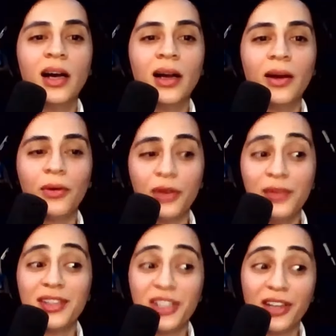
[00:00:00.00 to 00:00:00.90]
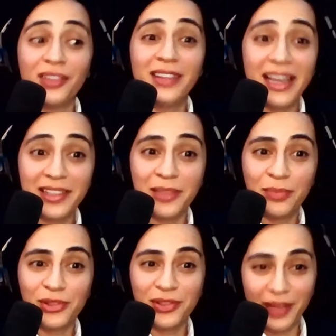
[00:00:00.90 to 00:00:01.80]
Or even channel that same
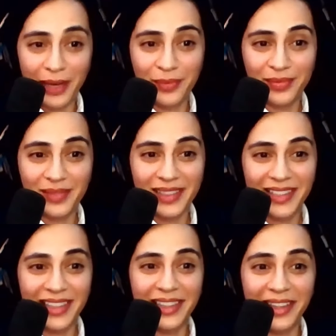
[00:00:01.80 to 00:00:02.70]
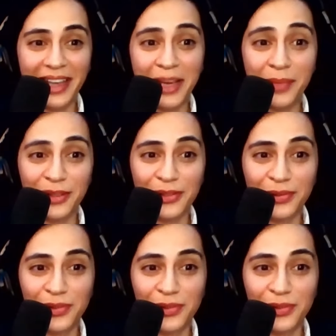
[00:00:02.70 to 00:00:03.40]
person that I'm sending the email to.